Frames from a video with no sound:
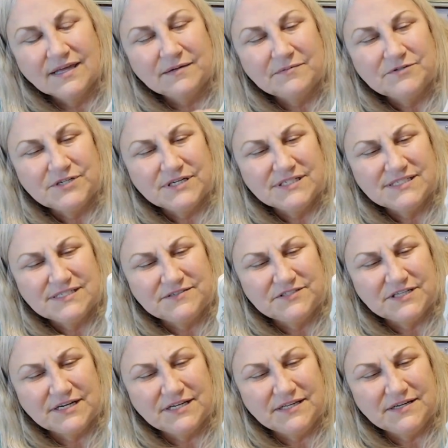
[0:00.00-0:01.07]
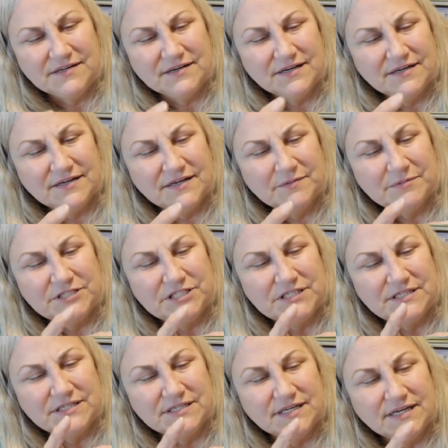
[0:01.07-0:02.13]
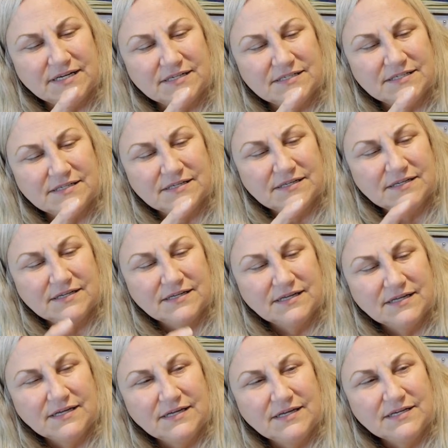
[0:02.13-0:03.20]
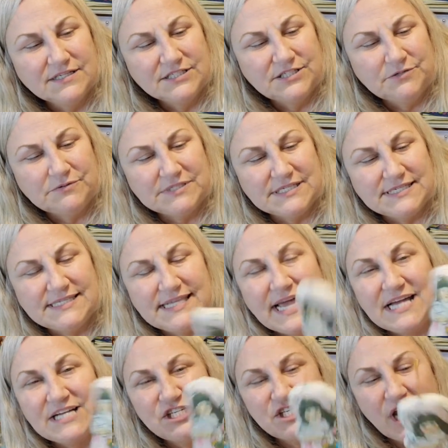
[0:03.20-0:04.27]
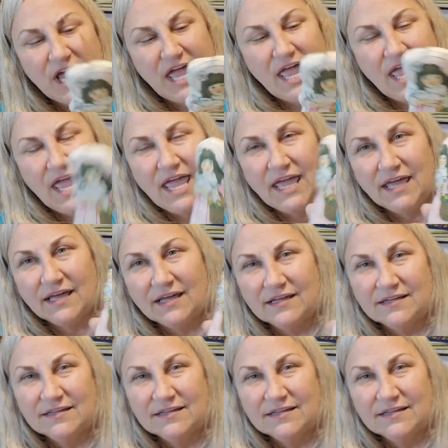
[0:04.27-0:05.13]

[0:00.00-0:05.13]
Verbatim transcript: I'm trying to see if she had a year on here, but she did not. She was a sachet.